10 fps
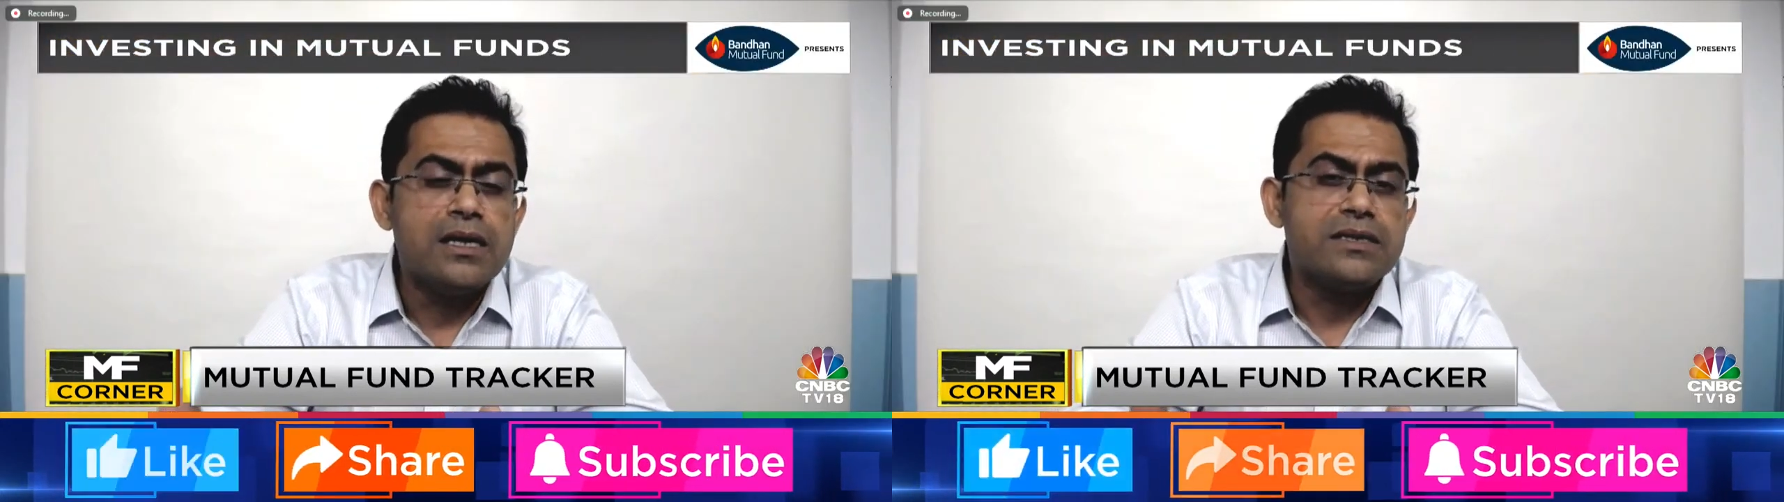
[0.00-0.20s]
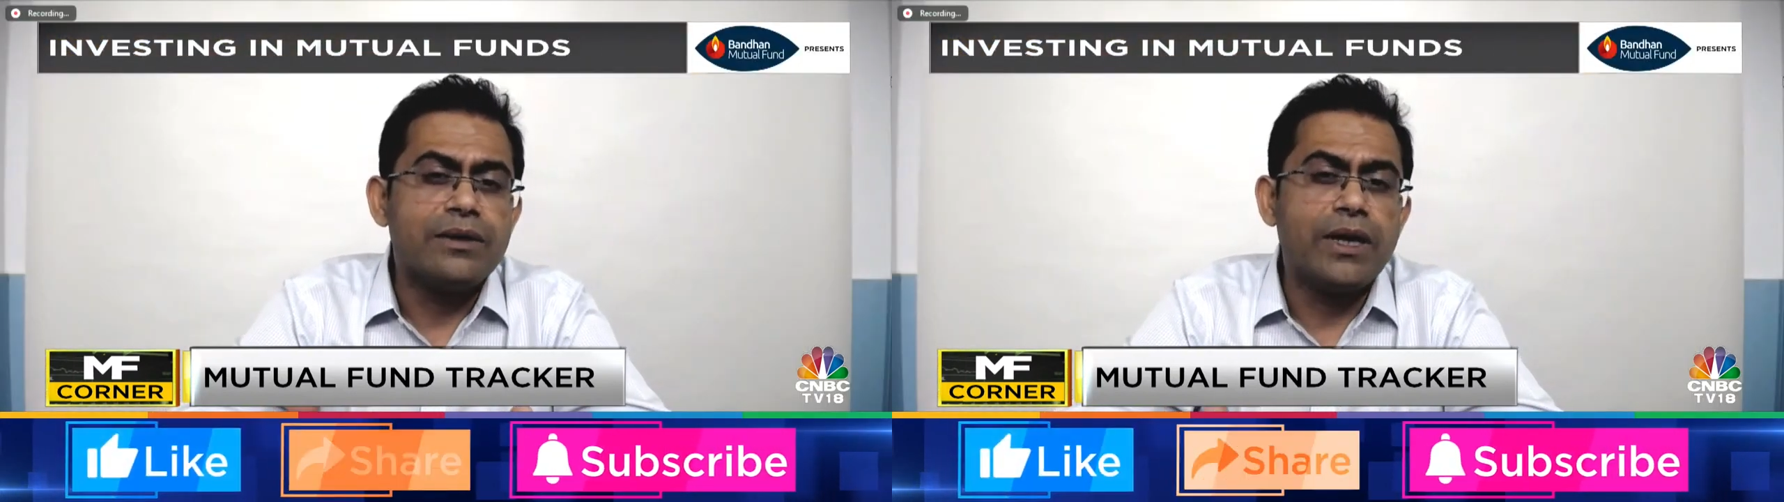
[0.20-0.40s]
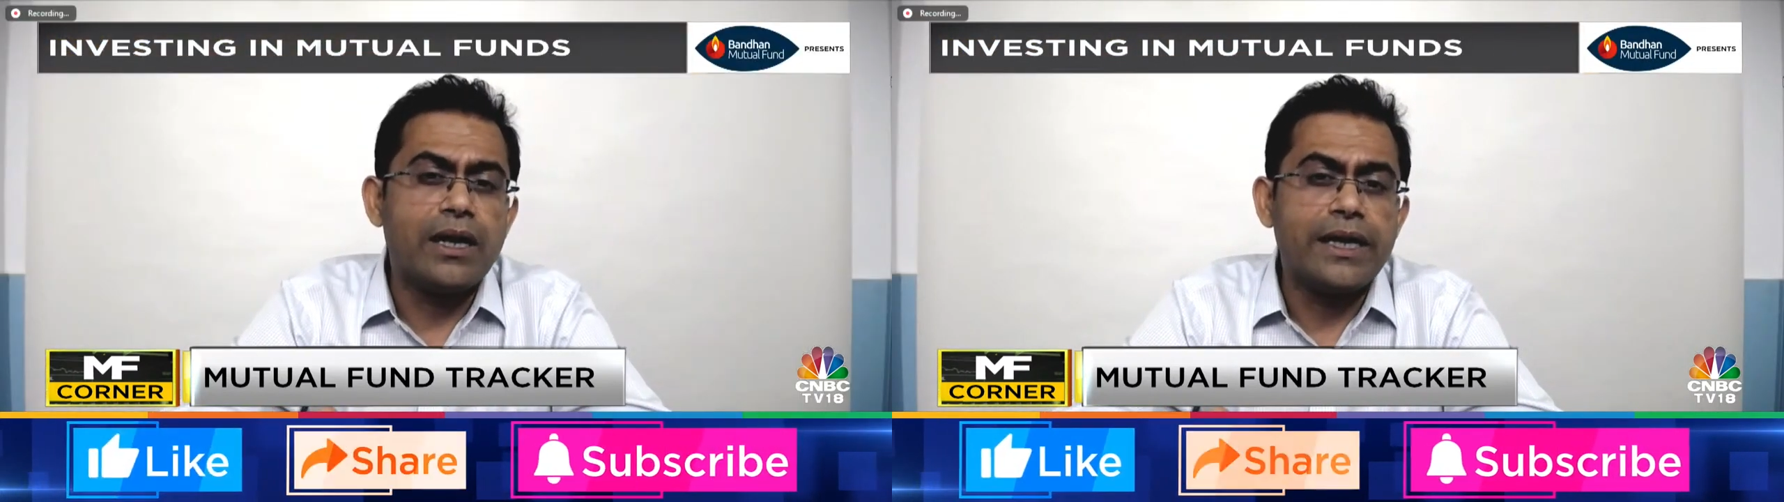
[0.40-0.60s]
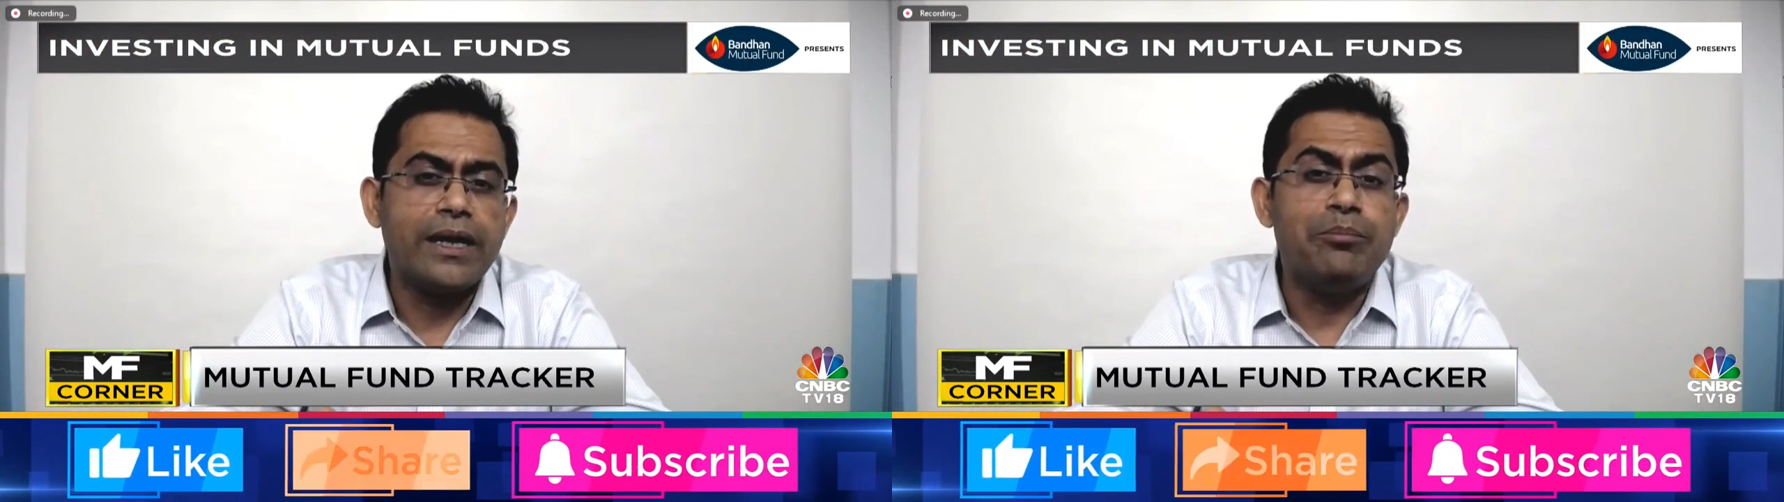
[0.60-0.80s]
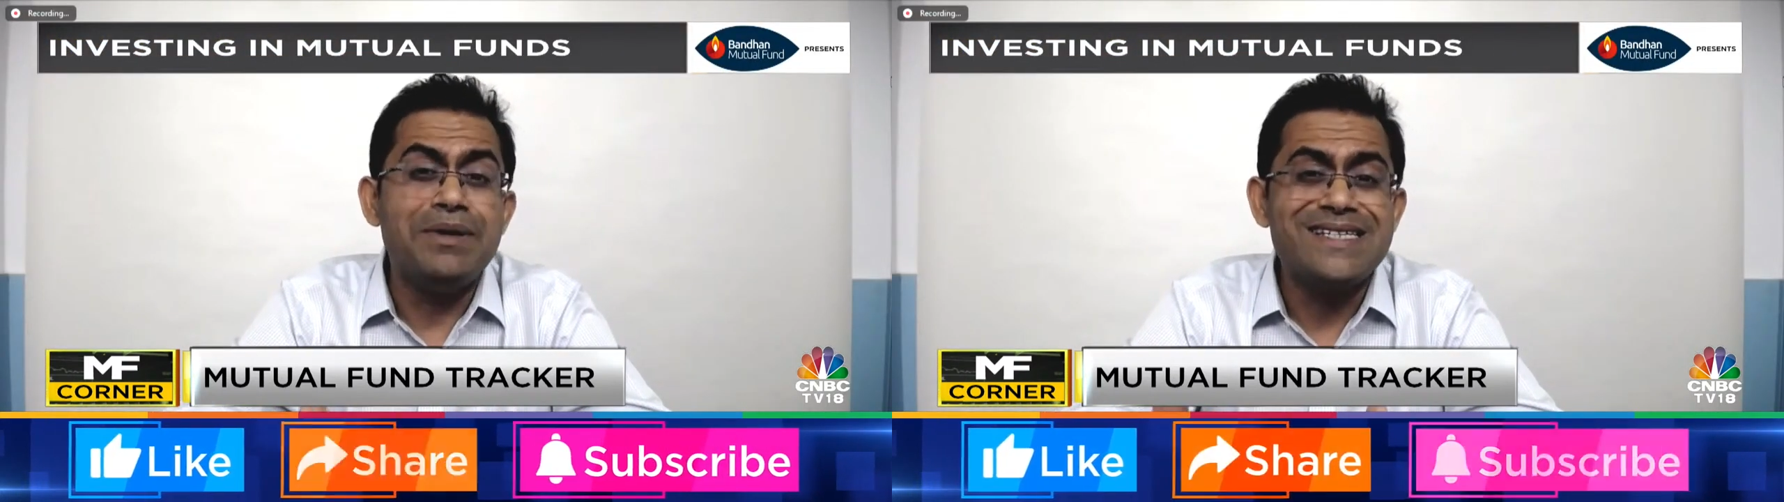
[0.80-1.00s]

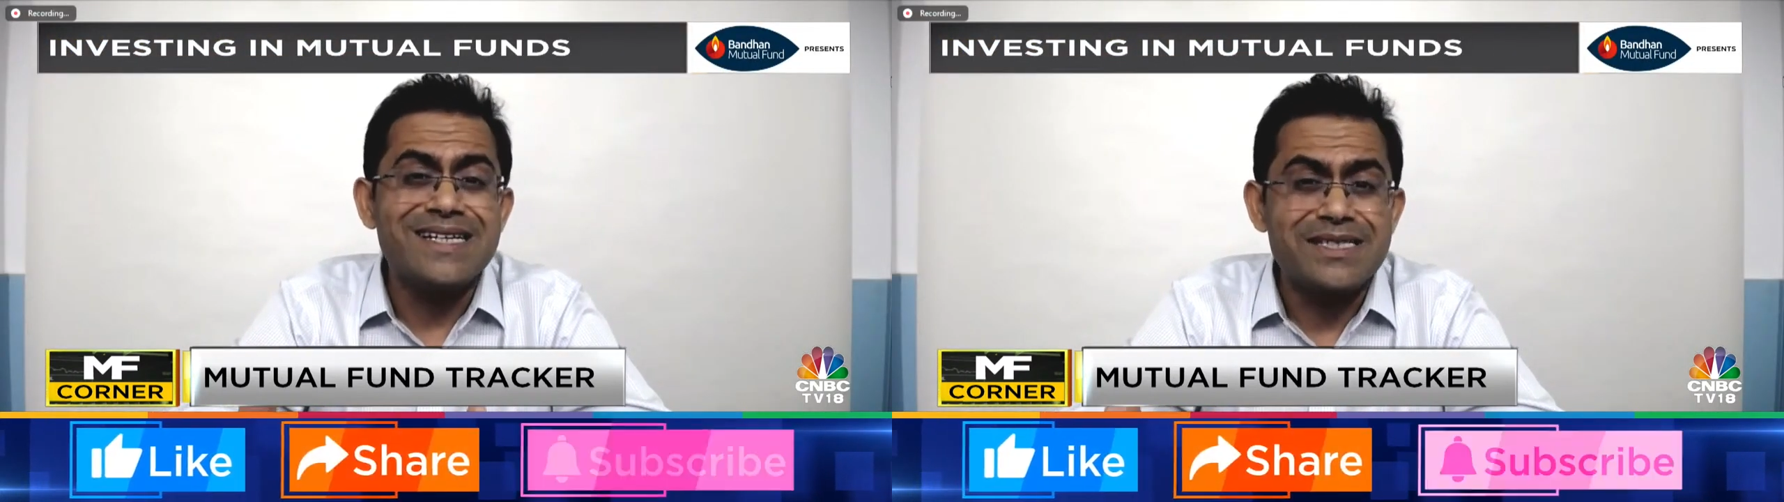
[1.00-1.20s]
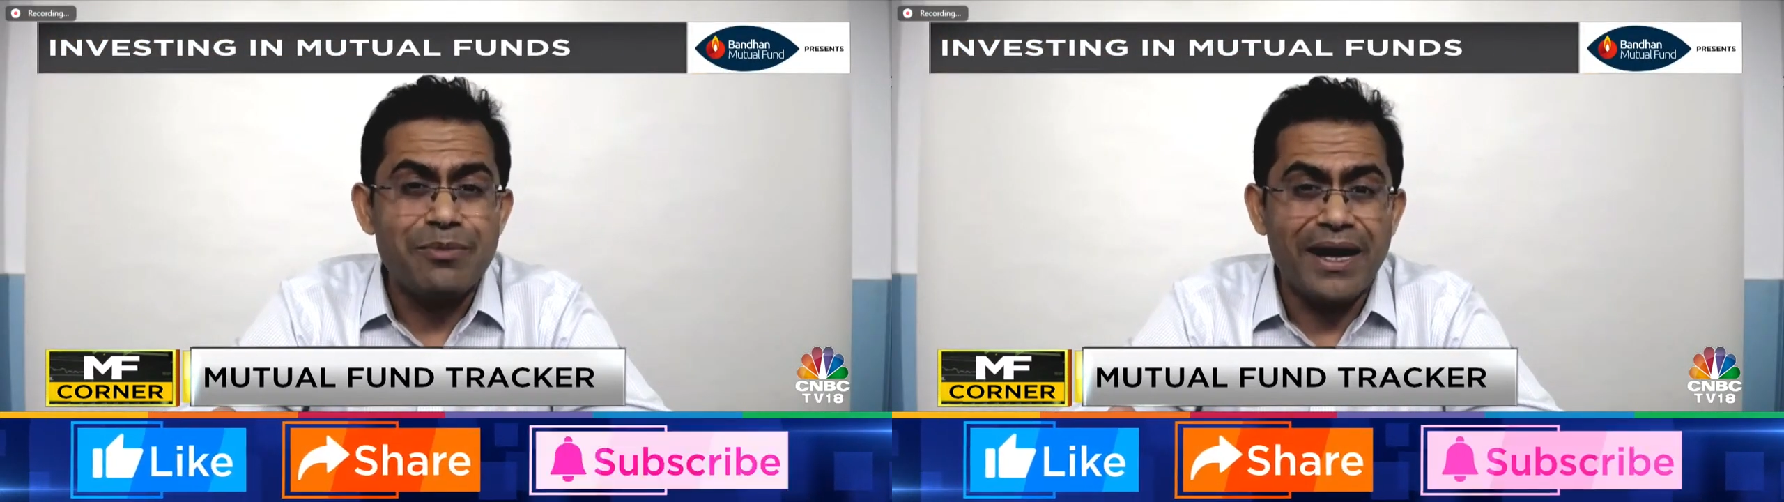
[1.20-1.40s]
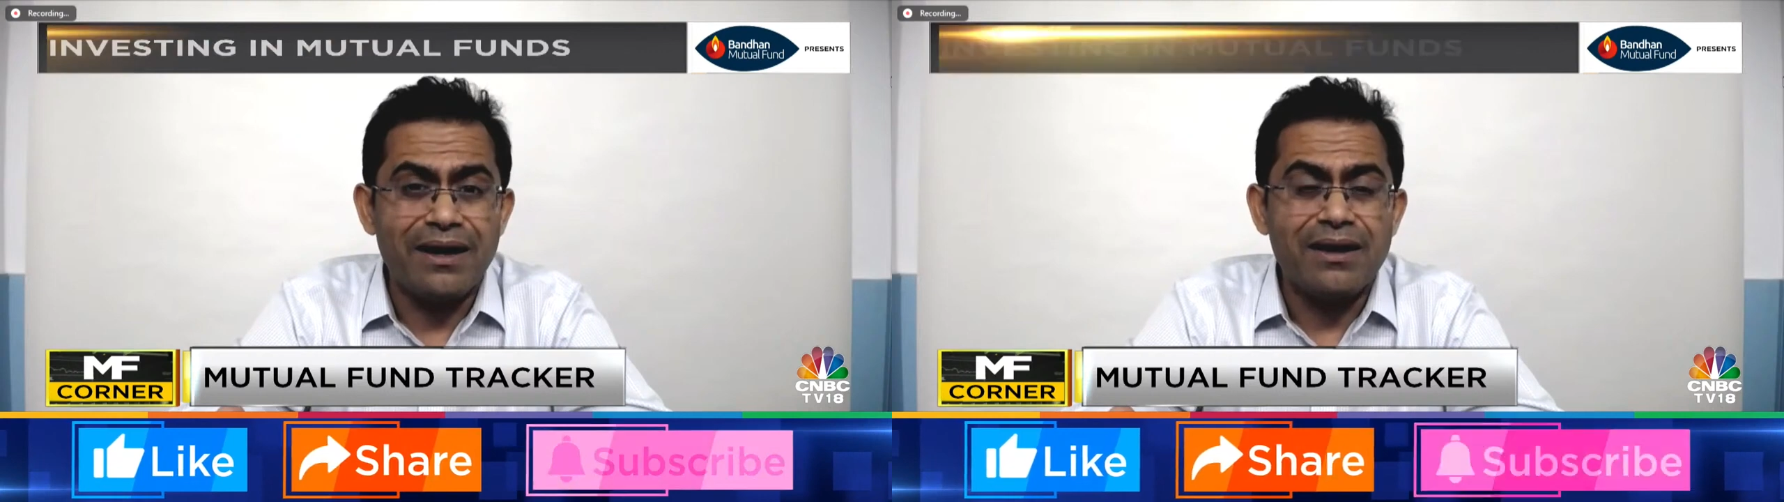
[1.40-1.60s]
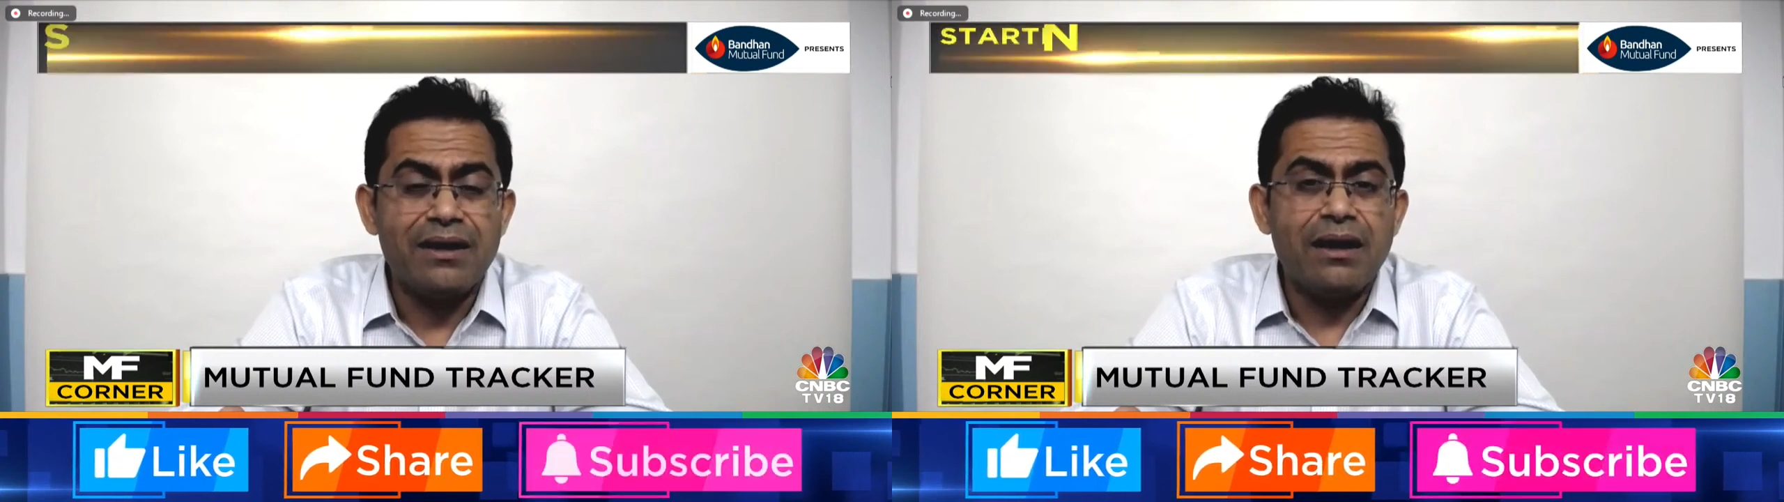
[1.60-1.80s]
Similarly, a businessman